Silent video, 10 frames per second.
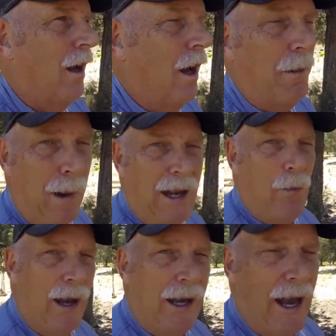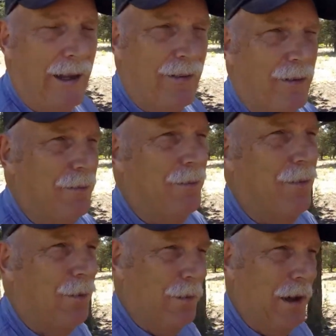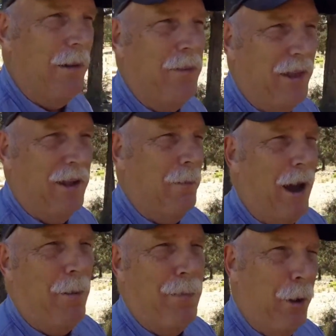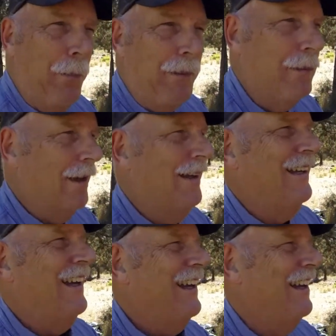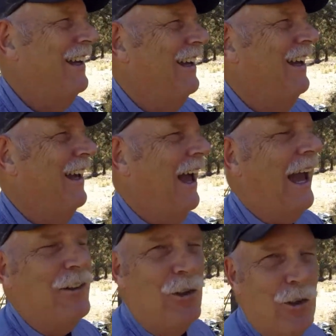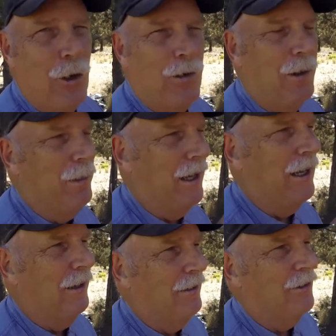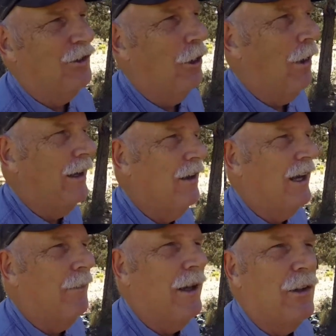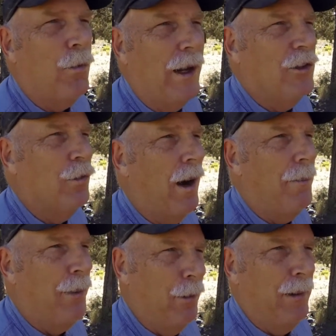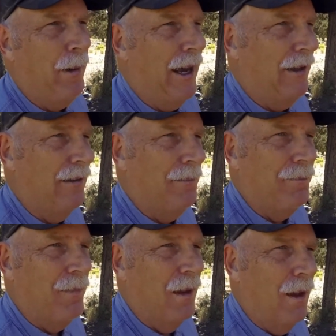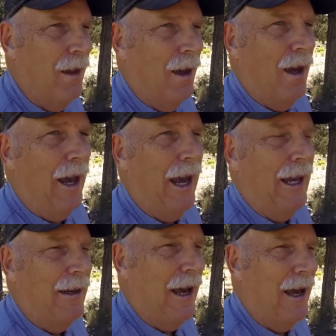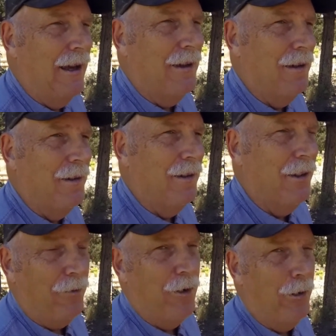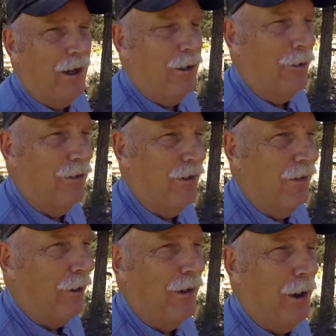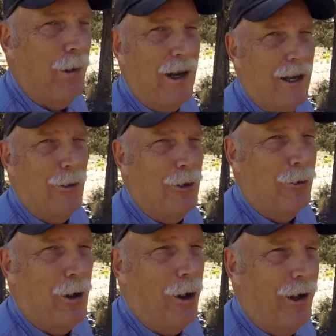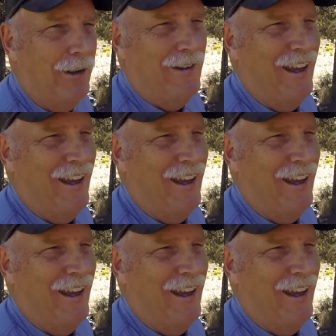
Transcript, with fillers: And by the way, guys, I'm thinking about poop. As you know, in the beginning of the show, I talk about the Ranger Rob Poopy Bags. And they're very inclusive. I don't care what color your dog is.